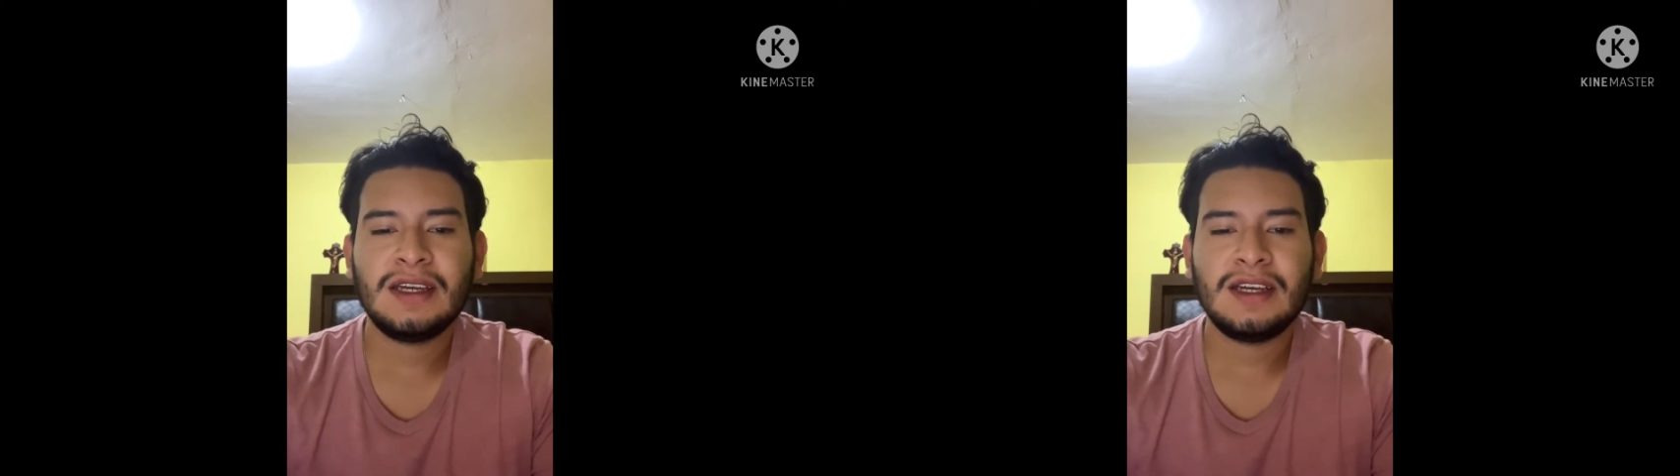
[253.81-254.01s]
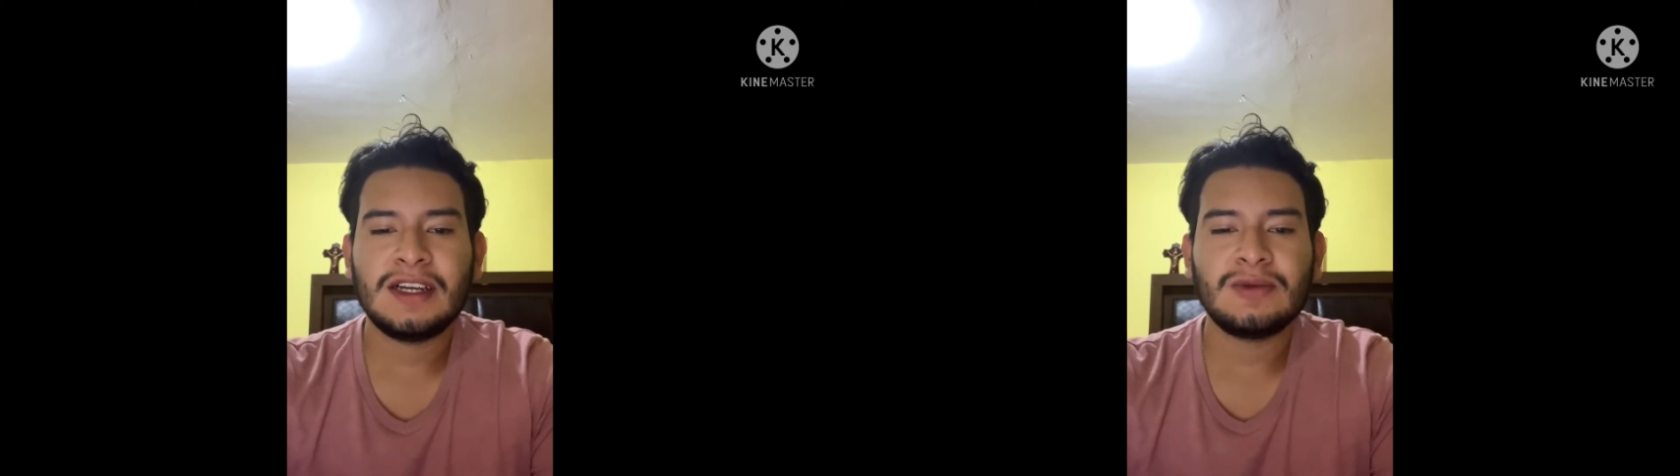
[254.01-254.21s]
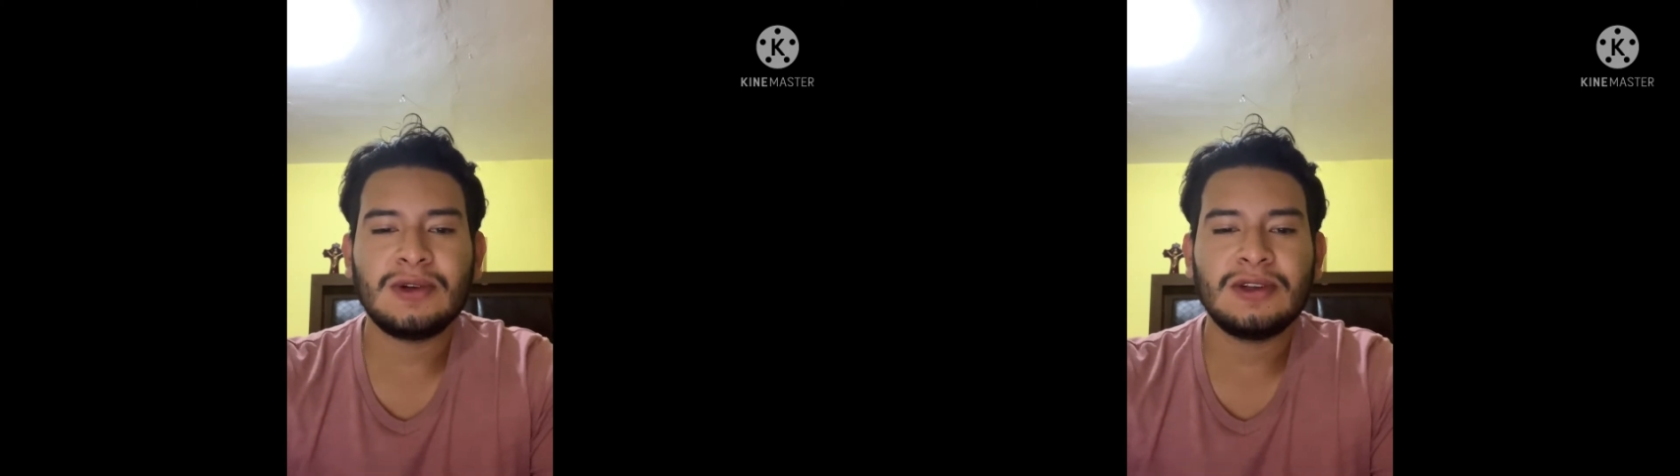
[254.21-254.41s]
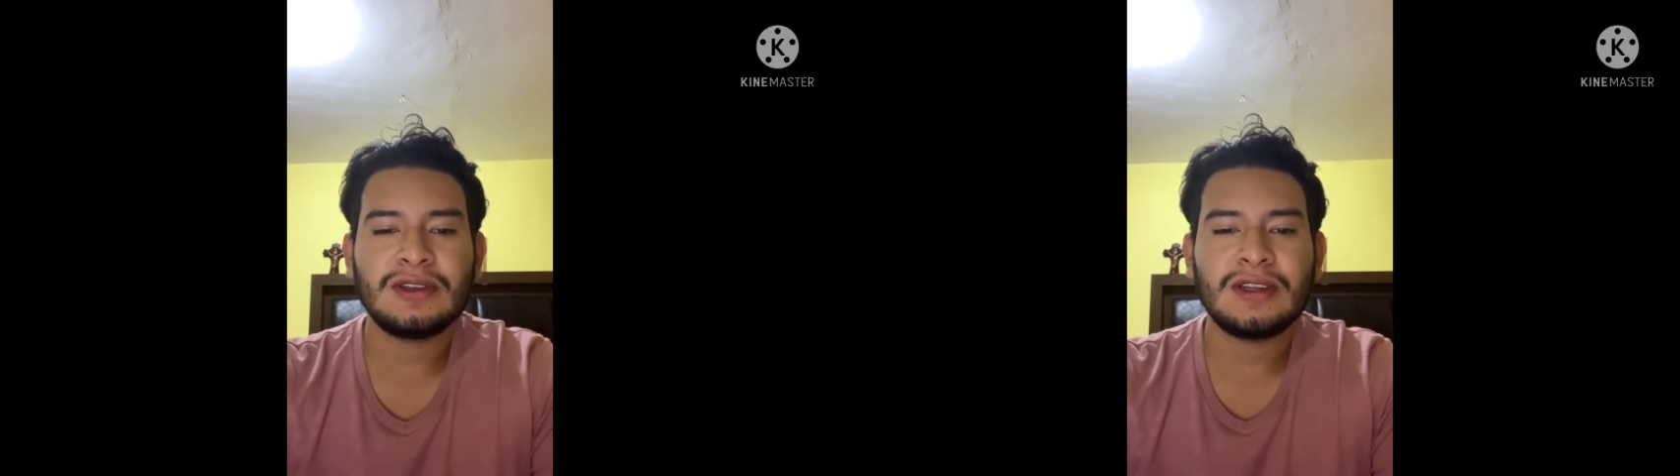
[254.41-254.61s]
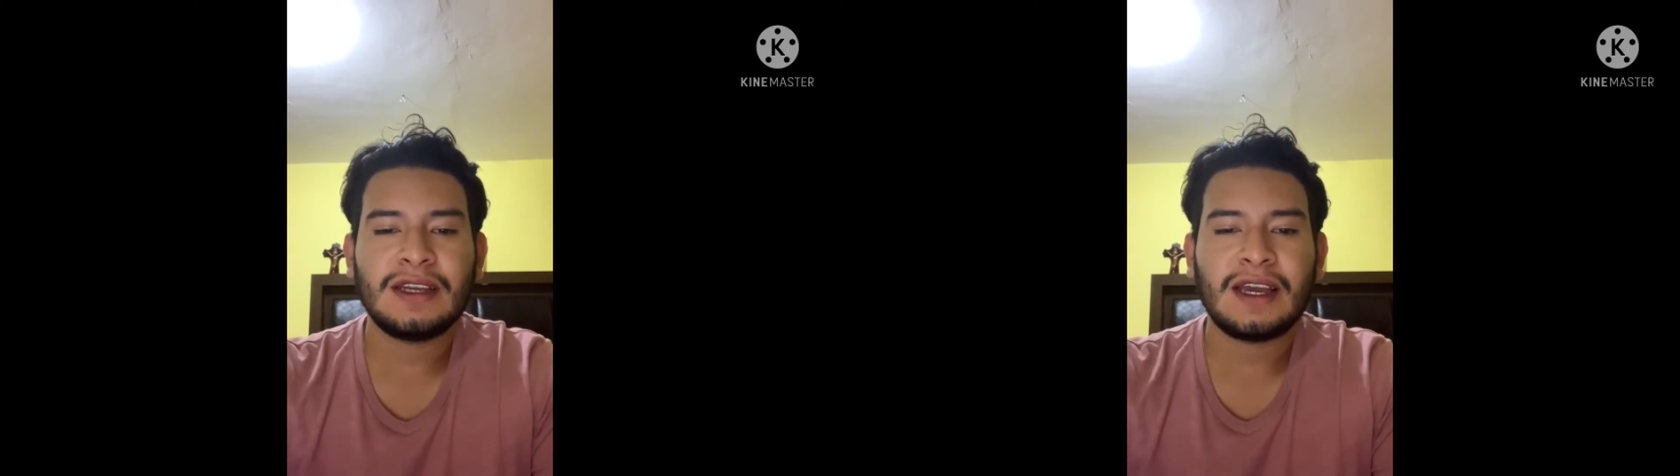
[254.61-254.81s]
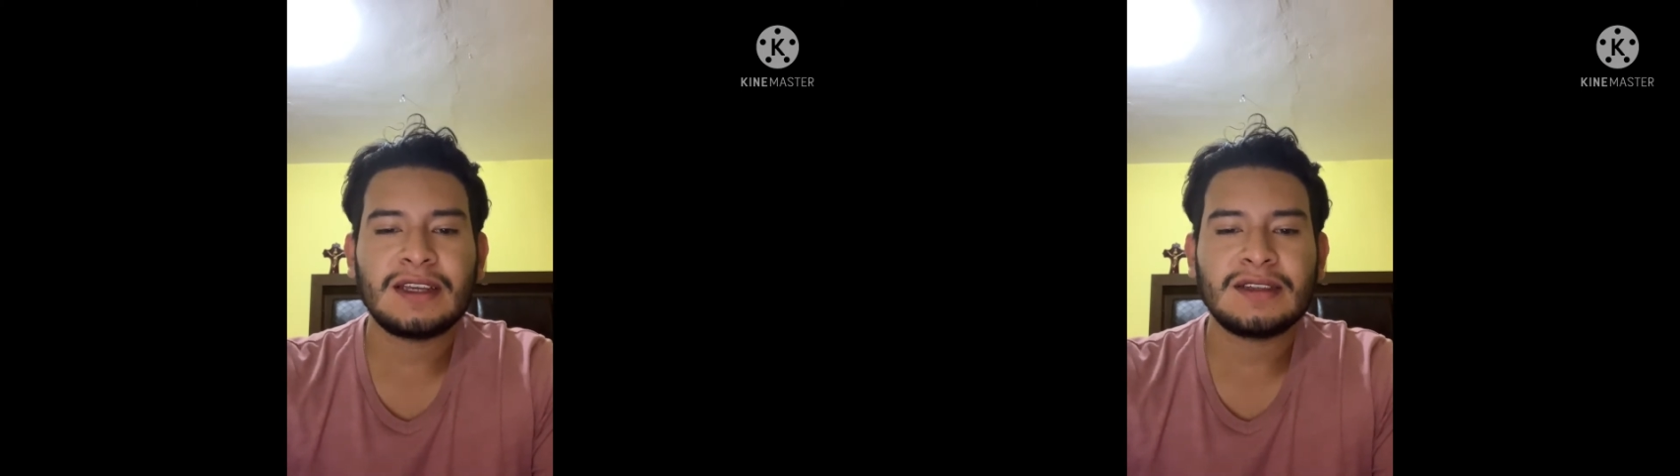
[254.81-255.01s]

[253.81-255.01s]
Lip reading: as well as, like, I guess,